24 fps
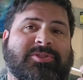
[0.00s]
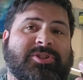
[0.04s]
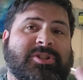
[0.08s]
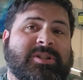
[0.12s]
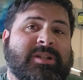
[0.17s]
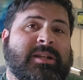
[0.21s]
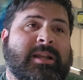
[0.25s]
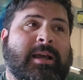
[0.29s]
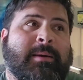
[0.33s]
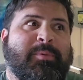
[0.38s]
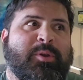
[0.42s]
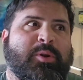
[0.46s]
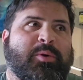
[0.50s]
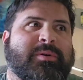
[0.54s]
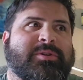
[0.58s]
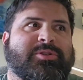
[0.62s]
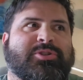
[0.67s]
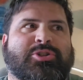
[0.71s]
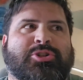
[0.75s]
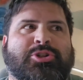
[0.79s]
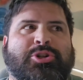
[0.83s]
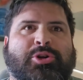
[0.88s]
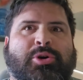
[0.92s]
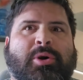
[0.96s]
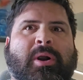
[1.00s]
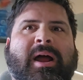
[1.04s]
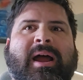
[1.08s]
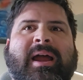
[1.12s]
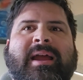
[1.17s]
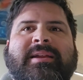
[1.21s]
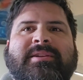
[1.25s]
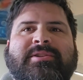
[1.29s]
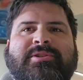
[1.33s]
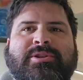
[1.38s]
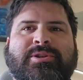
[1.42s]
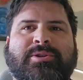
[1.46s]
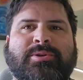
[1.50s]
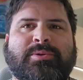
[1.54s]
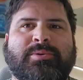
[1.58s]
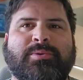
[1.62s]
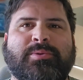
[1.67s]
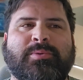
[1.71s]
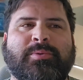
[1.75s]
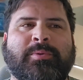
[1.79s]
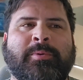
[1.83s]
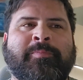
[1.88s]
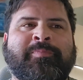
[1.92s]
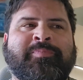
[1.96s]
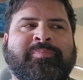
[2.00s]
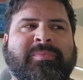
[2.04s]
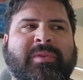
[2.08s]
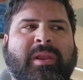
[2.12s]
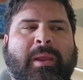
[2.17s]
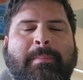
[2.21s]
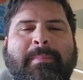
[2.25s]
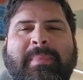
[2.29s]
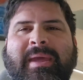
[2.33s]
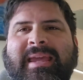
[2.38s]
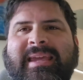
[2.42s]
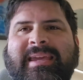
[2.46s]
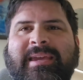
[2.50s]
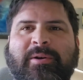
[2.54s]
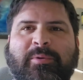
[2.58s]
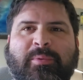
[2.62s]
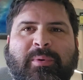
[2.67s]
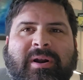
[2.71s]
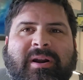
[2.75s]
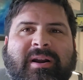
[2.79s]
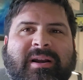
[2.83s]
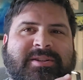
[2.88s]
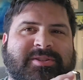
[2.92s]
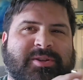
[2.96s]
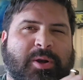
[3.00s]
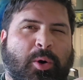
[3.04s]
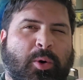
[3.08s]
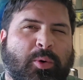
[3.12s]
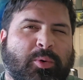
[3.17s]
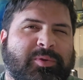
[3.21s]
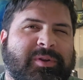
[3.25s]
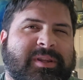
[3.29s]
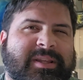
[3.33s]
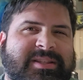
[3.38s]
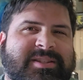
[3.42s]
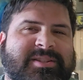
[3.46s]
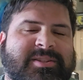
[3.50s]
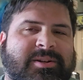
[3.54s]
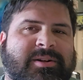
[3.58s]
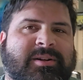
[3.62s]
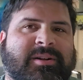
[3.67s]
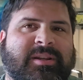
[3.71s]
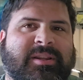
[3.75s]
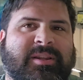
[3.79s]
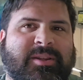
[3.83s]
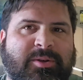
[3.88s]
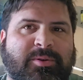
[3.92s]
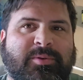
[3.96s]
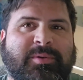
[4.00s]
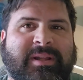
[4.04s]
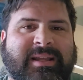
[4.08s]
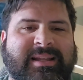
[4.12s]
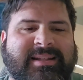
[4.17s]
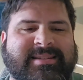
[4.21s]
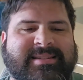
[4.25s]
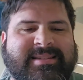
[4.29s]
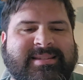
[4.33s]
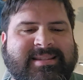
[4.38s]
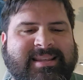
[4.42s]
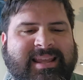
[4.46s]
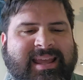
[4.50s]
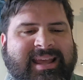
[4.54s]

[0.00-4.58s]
GW has tried to make it where it's only certain units,